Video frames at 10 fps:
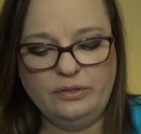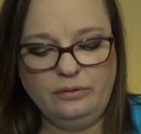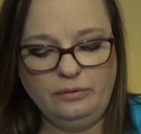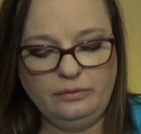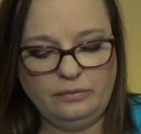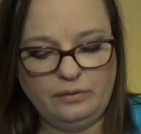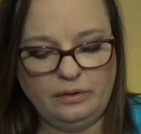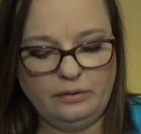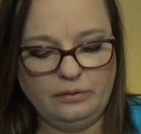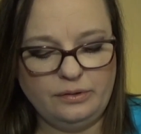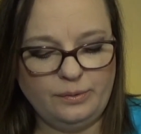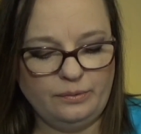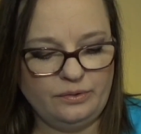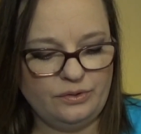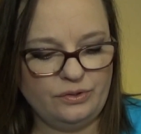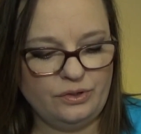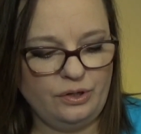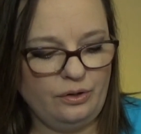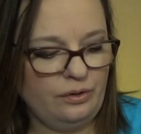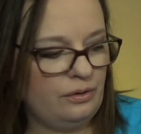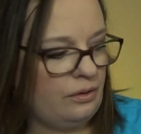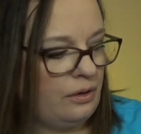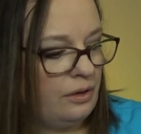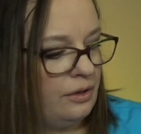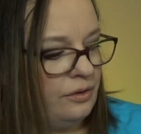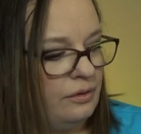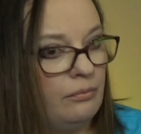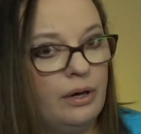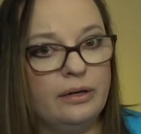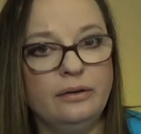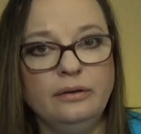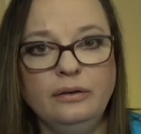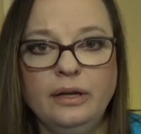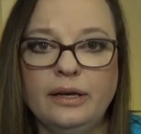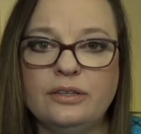do is we'll just turn on the monitor.